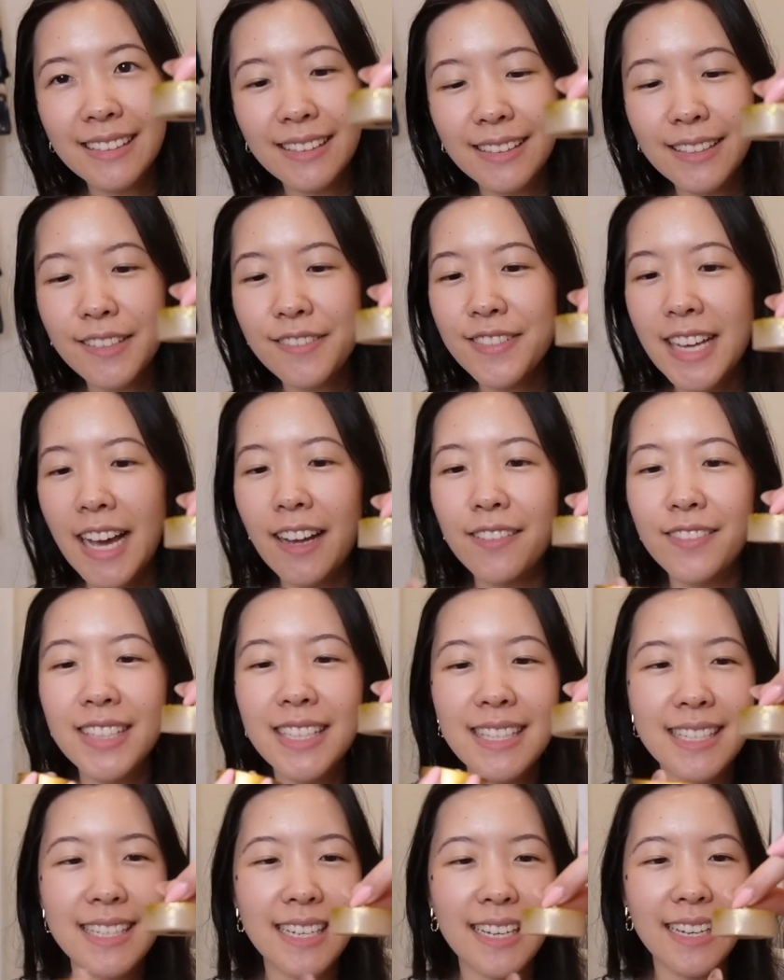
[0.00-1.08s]
lift out of
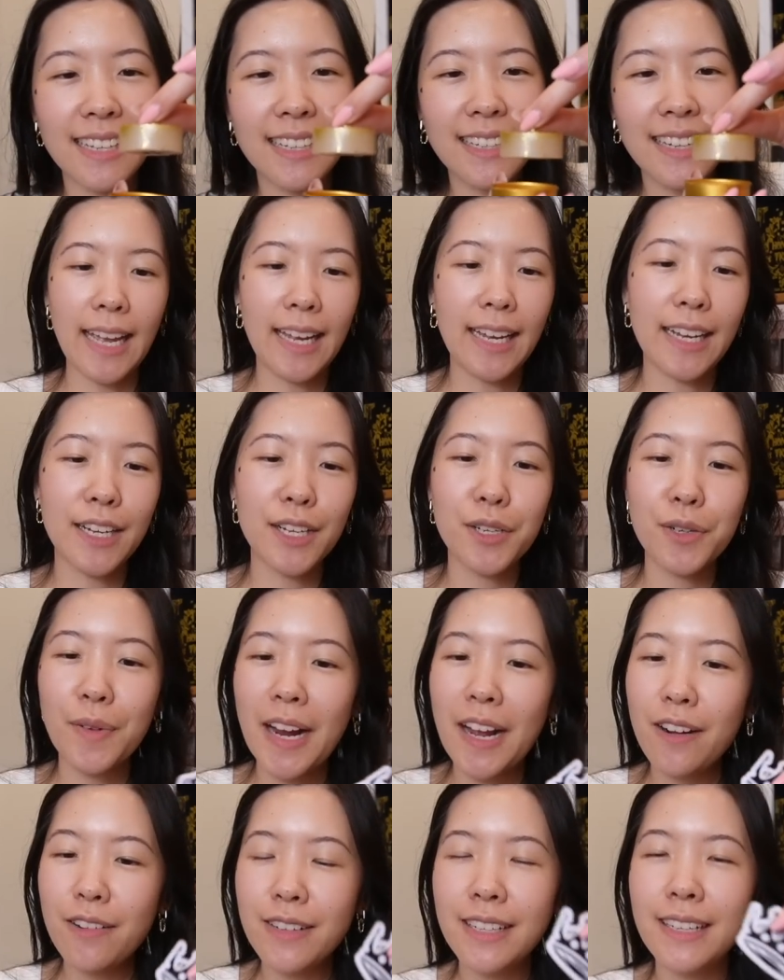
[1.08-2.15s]
its tin, a
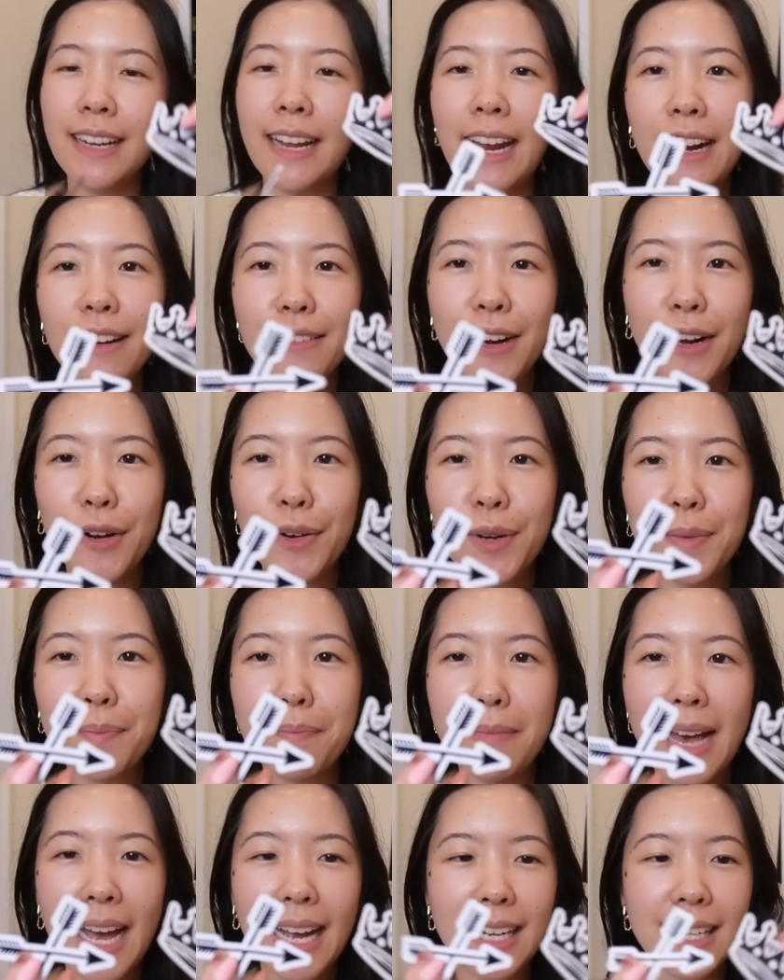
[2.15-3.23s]
crown and arrow
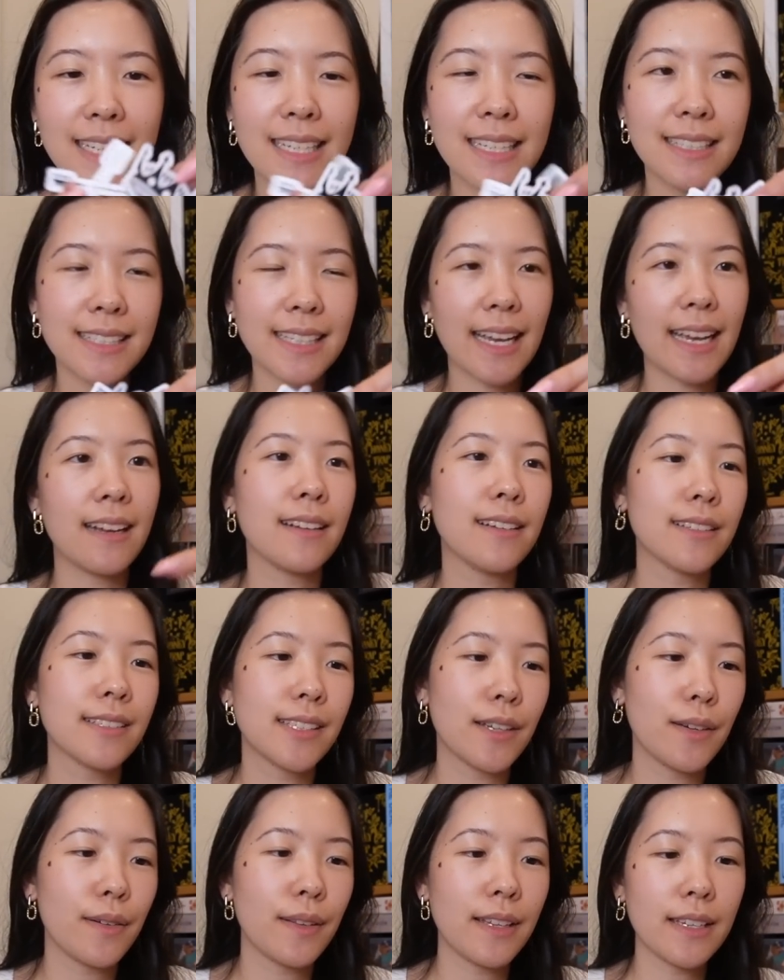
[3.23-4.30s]
magnet, and
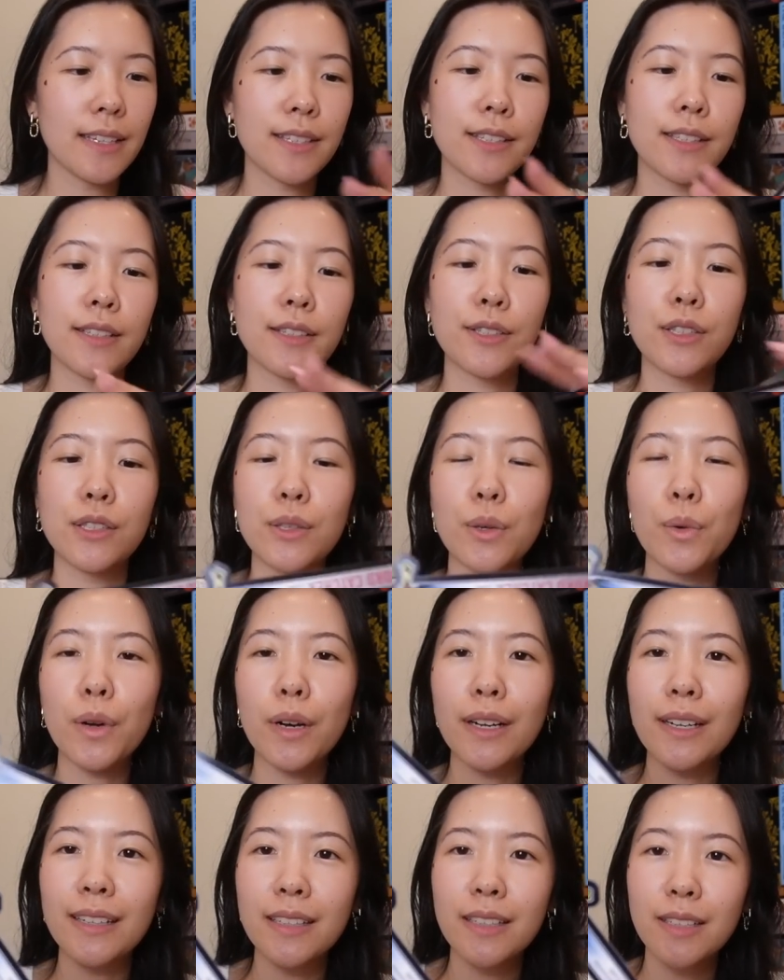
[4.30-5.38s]
also this
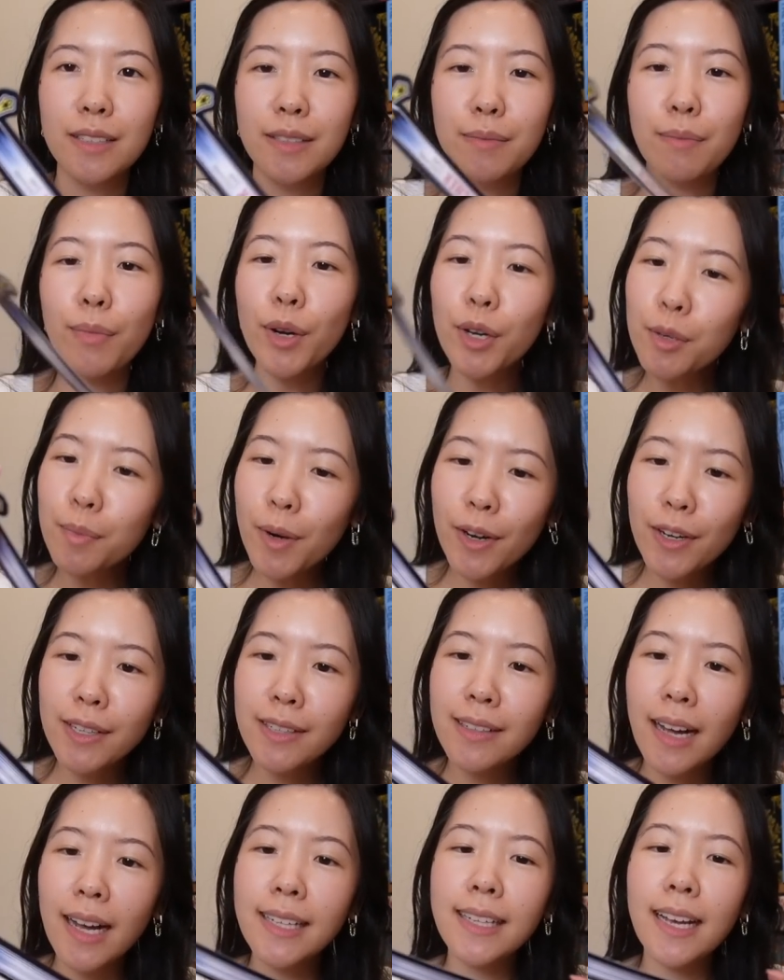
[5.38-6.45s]
sword bookmark, I